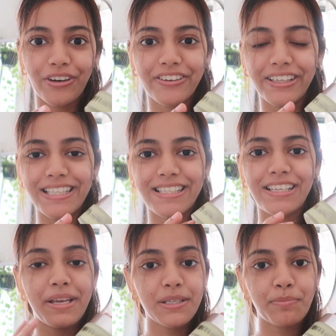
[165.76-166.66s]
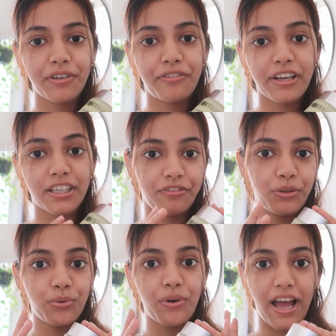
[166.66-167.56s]
non-greasy. Makes it perfect if
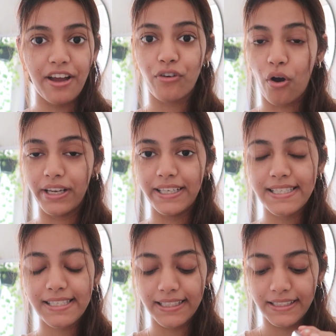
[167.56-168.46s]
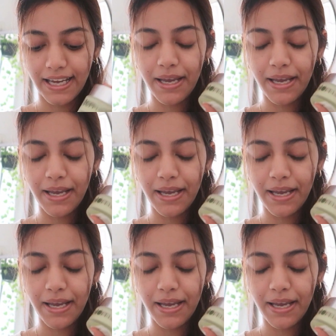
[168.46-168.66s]
you have oily skin